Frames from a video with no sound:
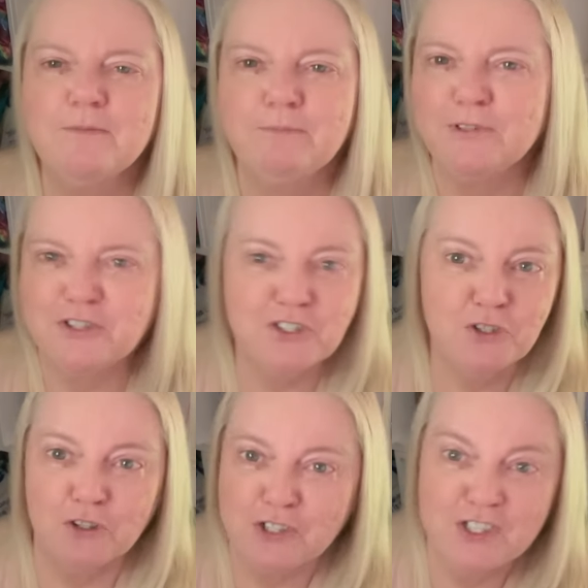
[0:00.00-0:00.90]
but just
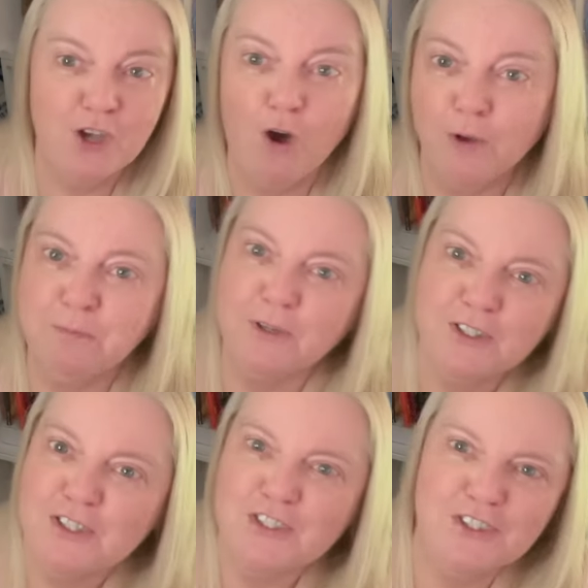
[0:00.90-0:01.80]
not as high
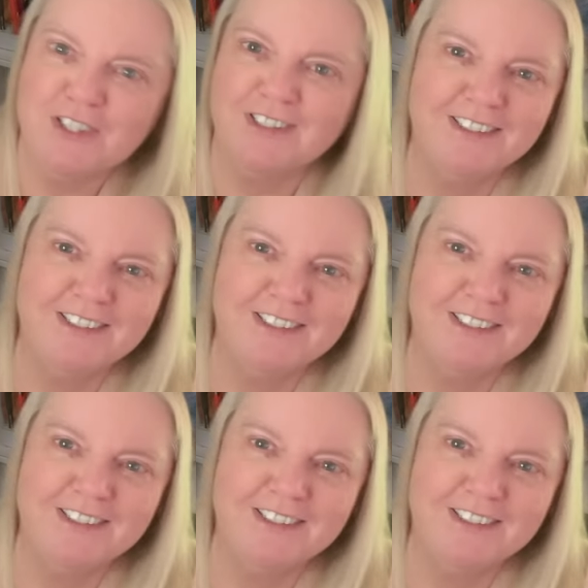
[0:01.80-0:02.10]
pitched.